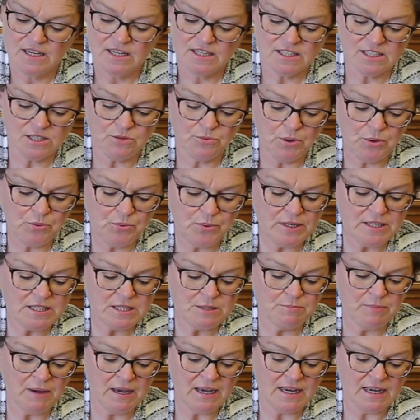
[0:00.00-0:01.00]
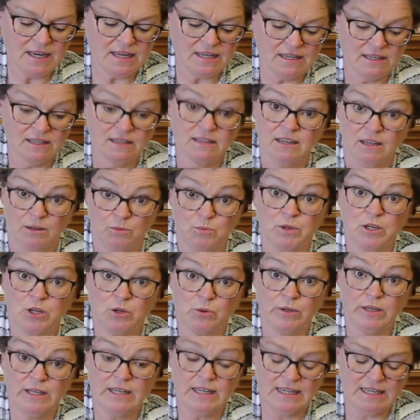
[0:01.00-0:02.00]
So we went to bed and we
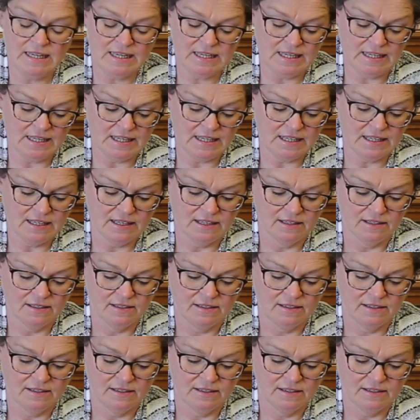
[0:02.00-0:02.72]
quit eating.